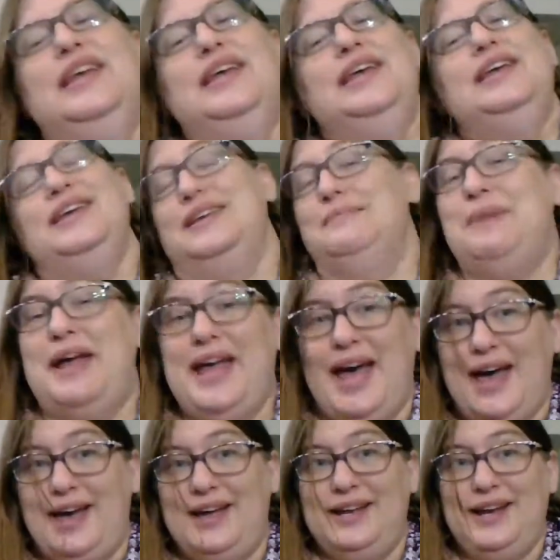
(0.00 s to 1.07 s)
In my
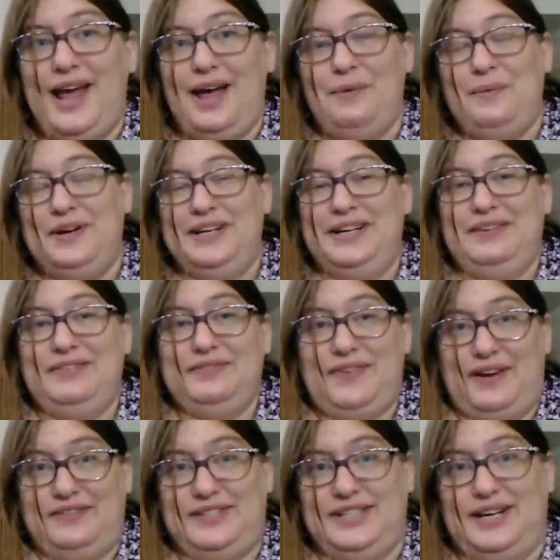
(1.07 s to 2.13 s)
head, I want to give it
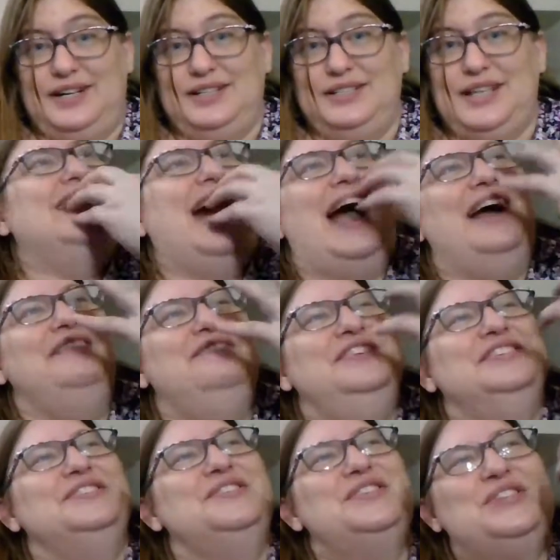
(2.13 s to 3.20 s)
5 stars. I
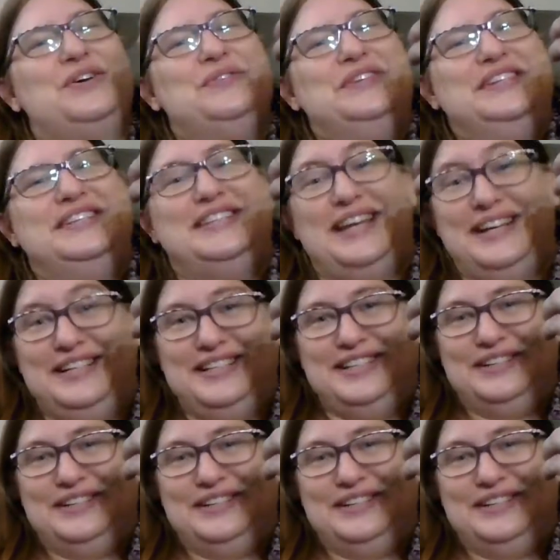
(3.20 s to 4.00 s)
feel so indecisive.